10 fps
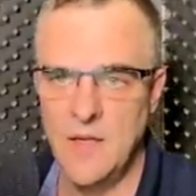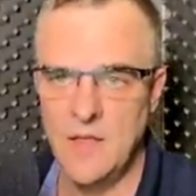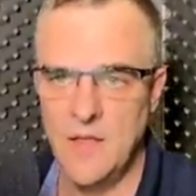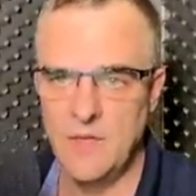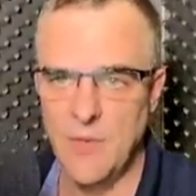
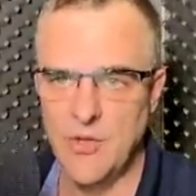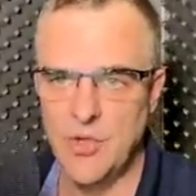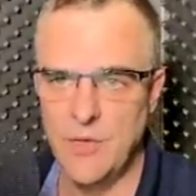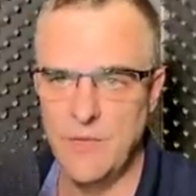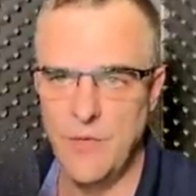There's my
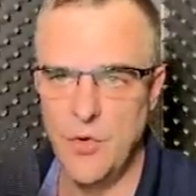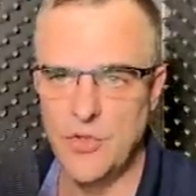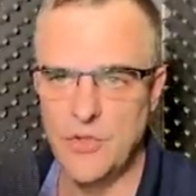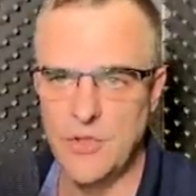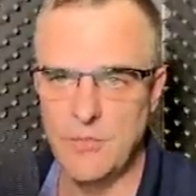show
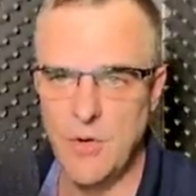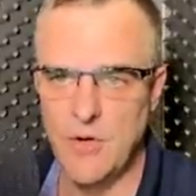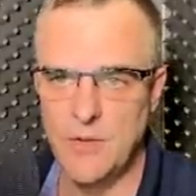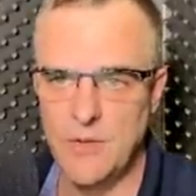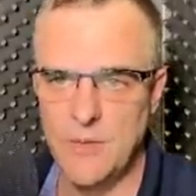version
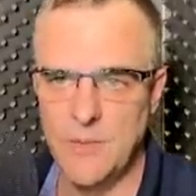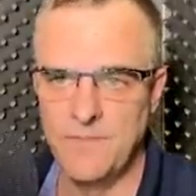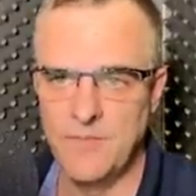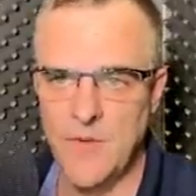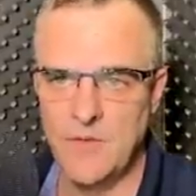command.
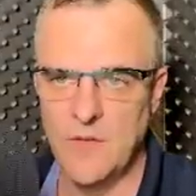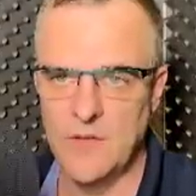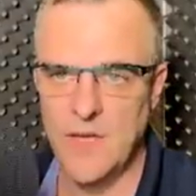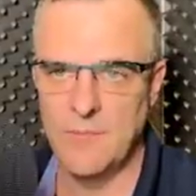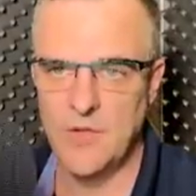So I
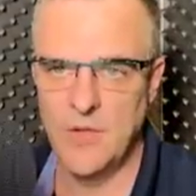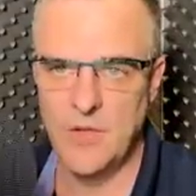typed